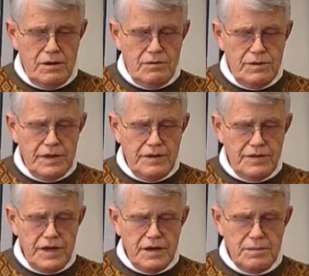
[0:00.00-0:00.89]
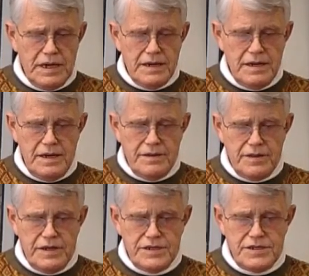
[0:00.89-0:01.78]
When they think about death,
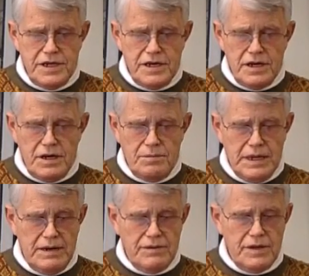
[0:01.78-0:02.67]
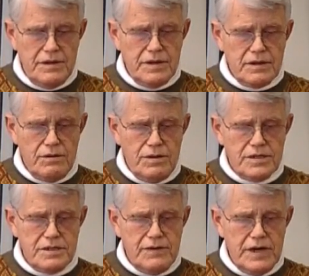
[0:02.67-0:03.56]
it is generally about the
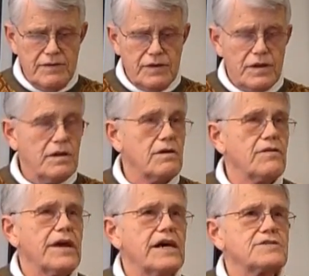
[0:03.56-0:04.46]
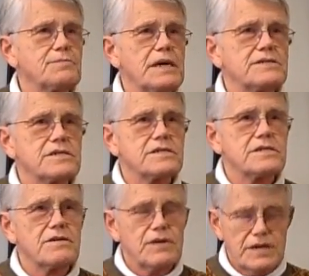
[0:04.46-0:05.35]
glories of heaven or the asbestos
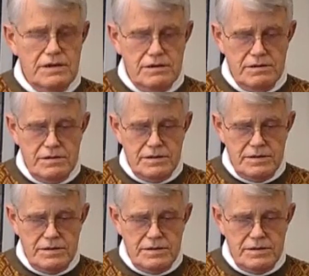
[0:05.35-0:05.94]
of hell.